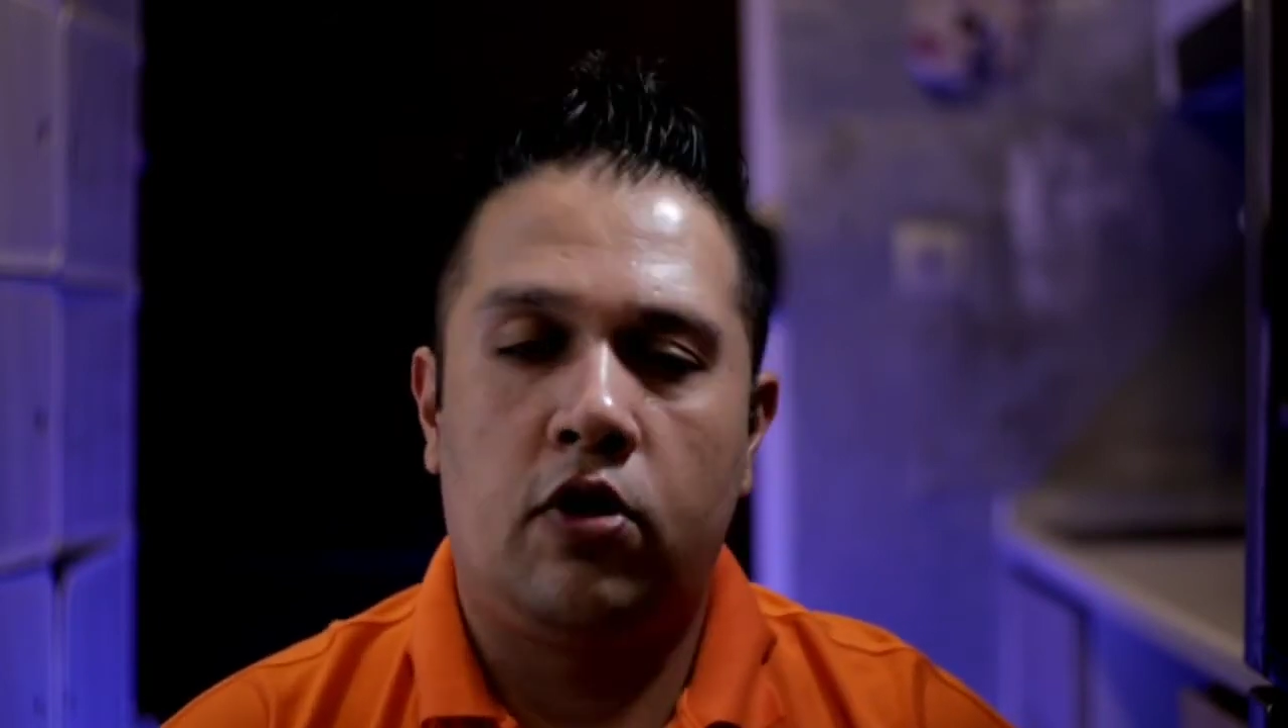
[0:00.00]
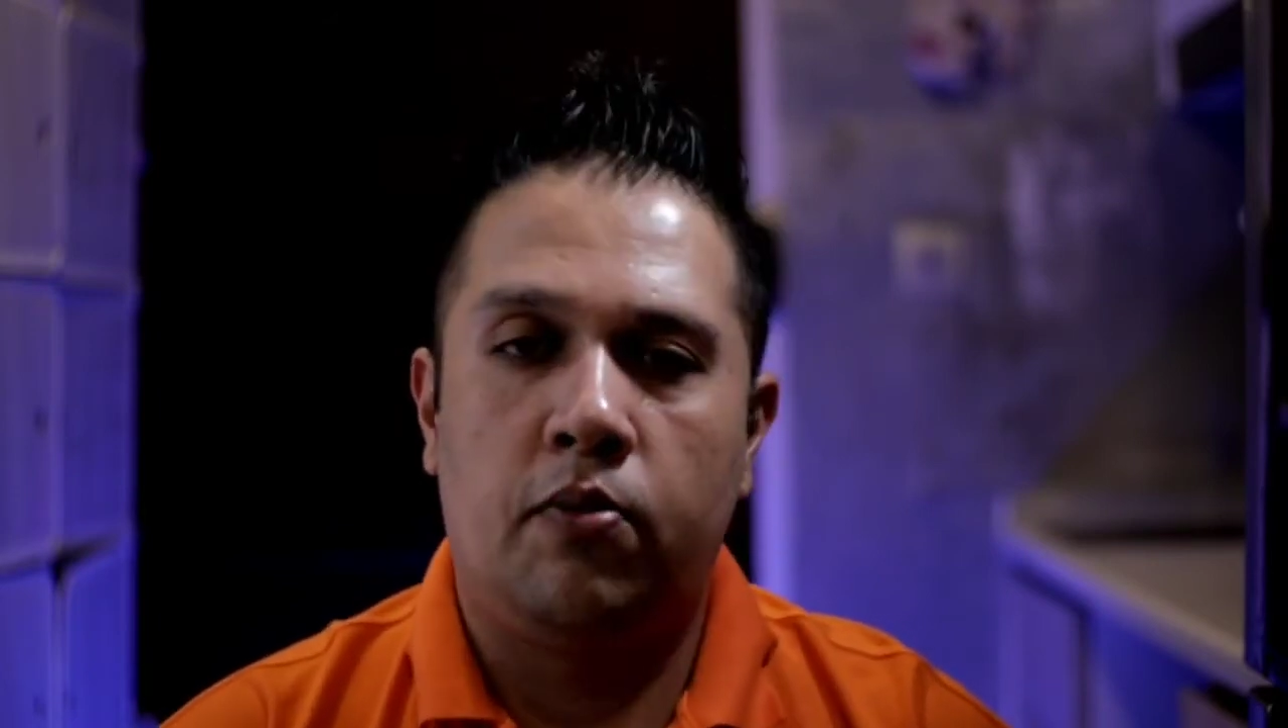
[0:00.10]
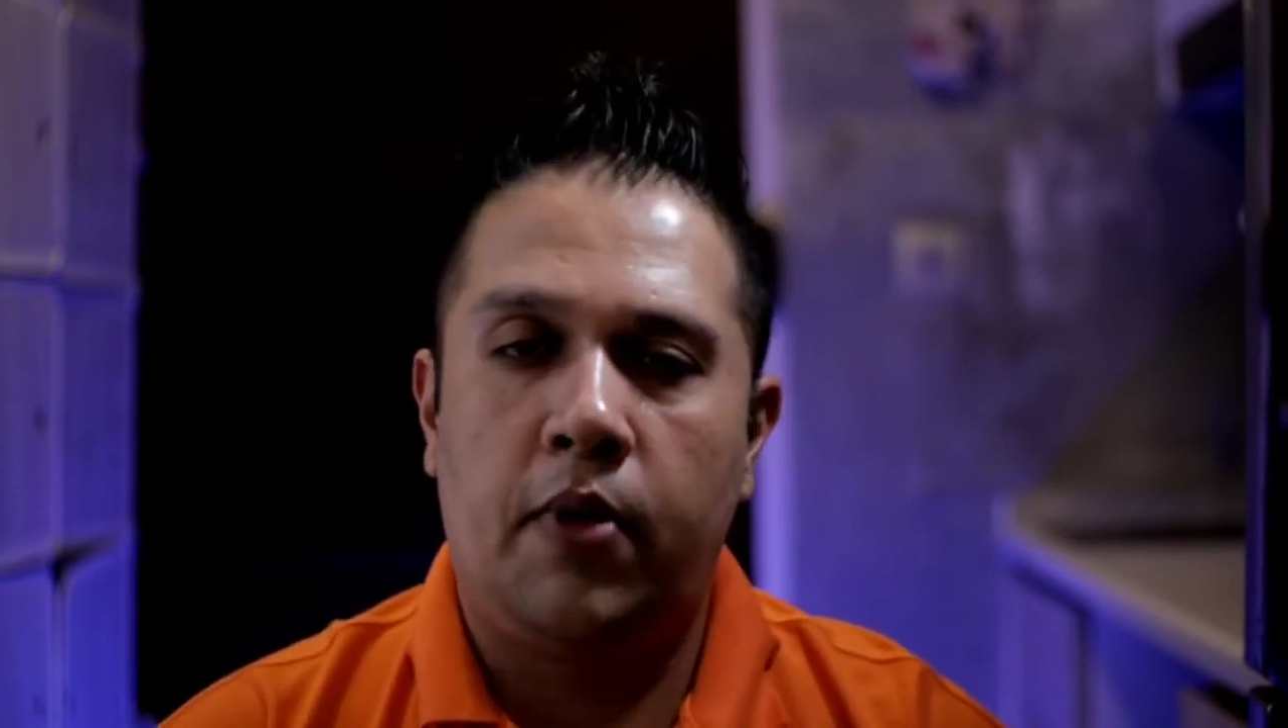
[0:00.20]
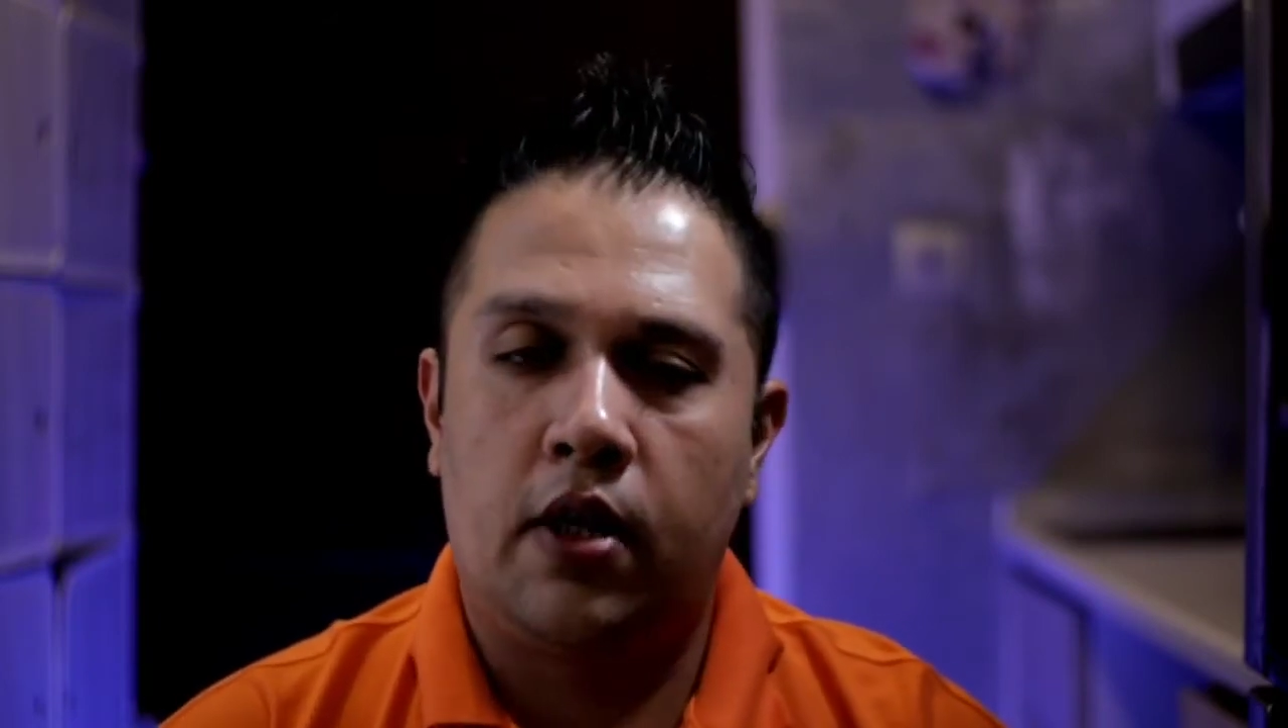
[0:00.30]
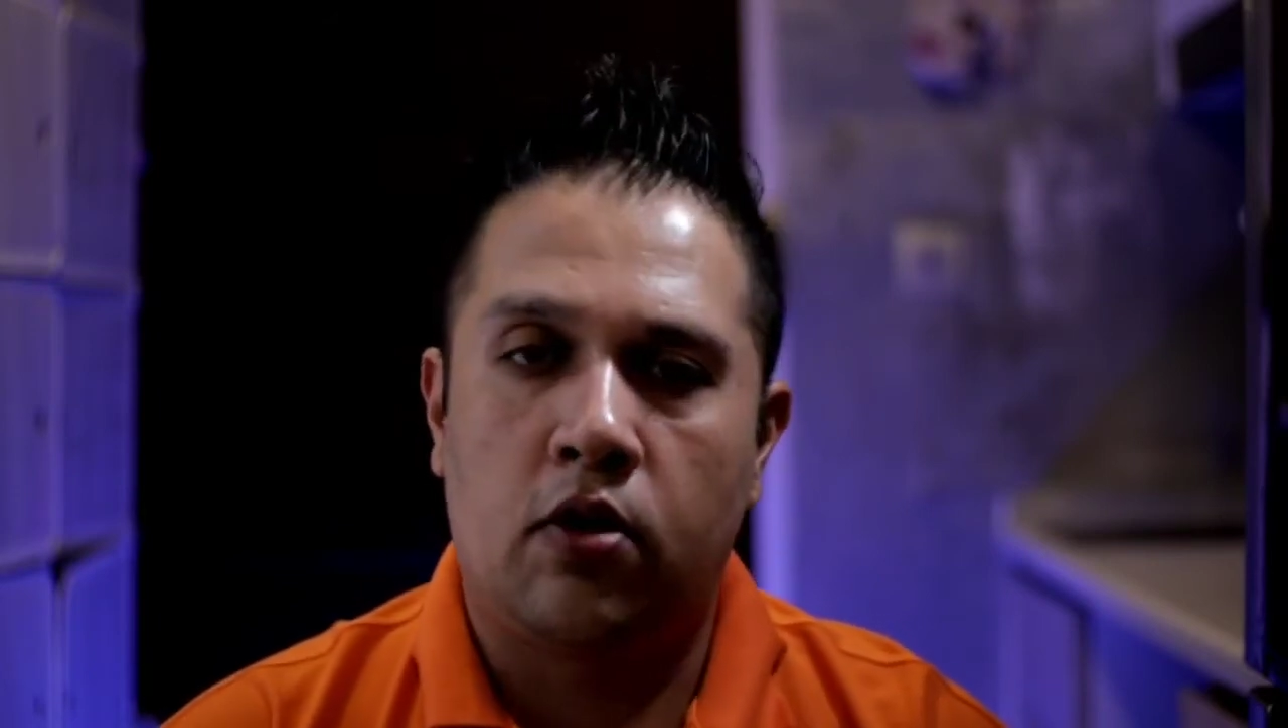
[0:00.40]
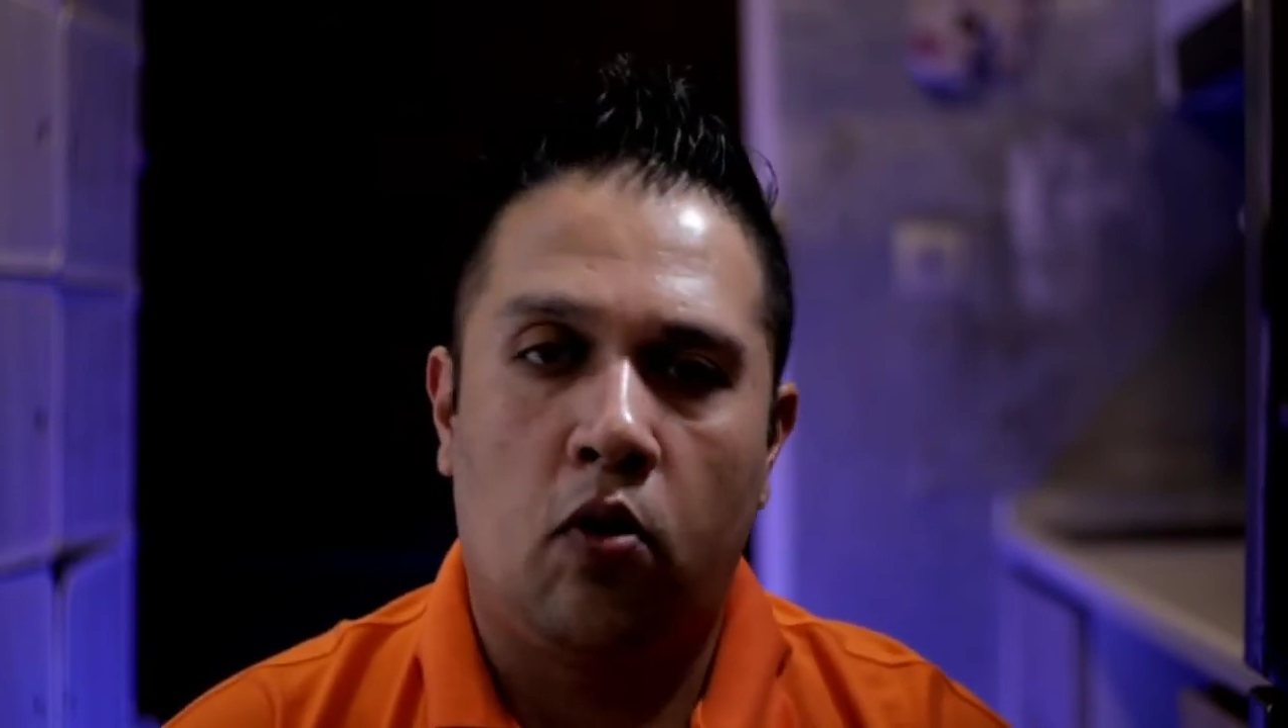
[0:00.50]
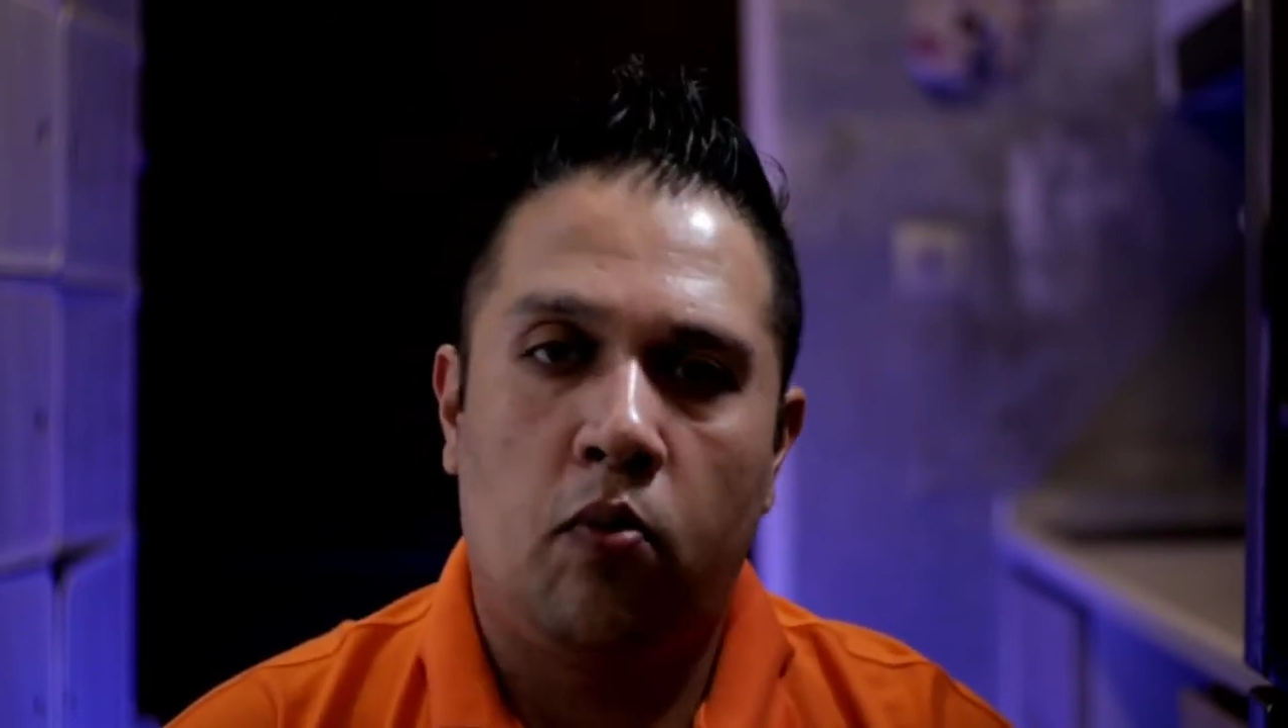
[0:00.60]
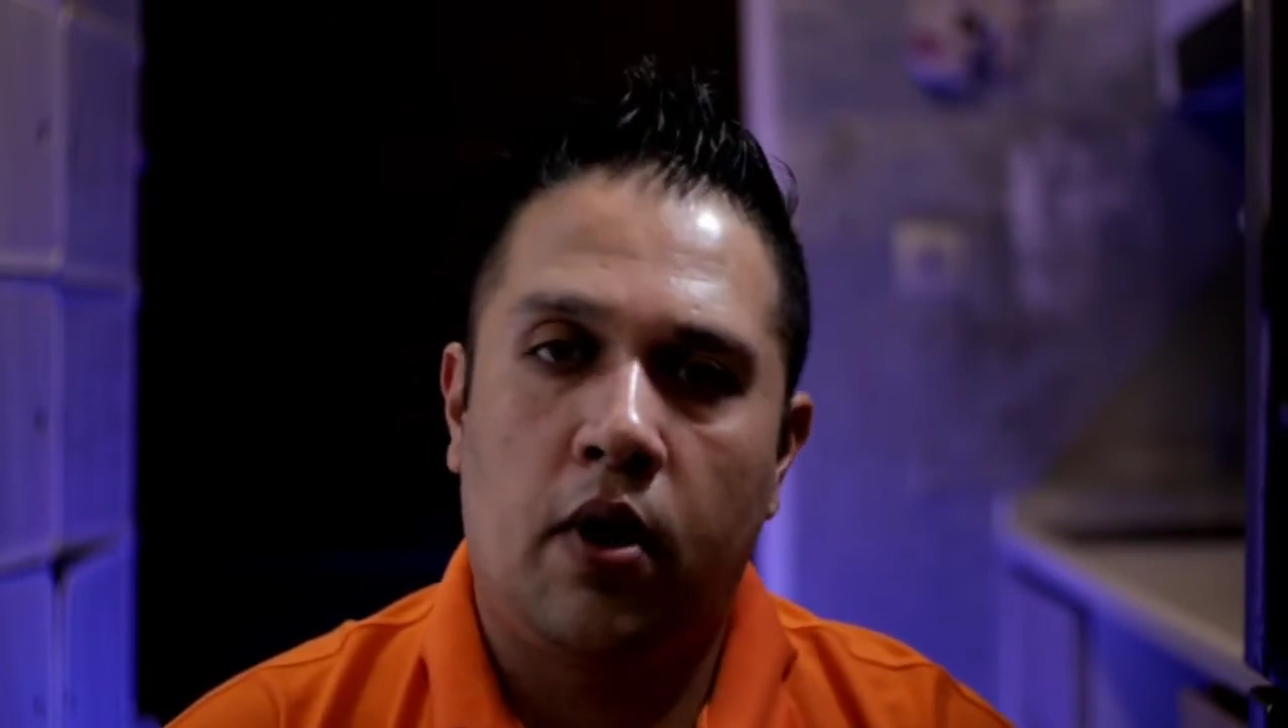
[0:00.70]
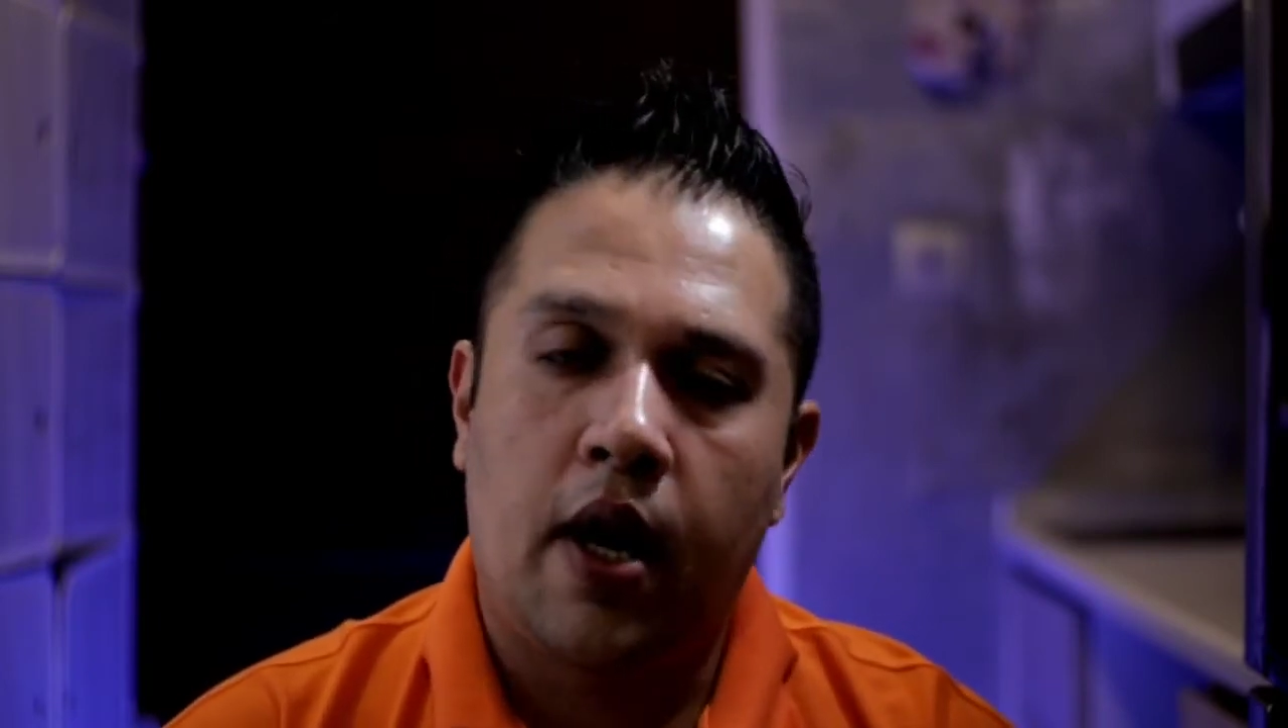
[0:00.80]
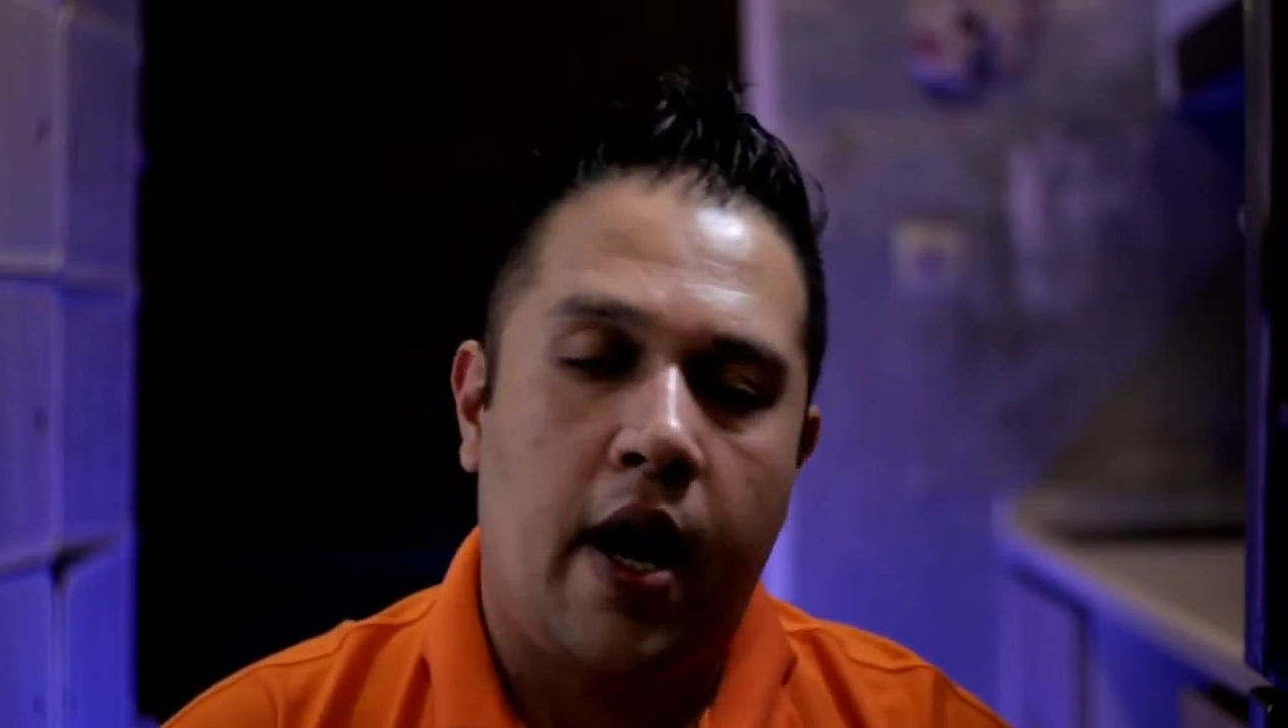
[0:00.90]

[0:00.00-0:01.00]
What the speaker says: it to me as homework.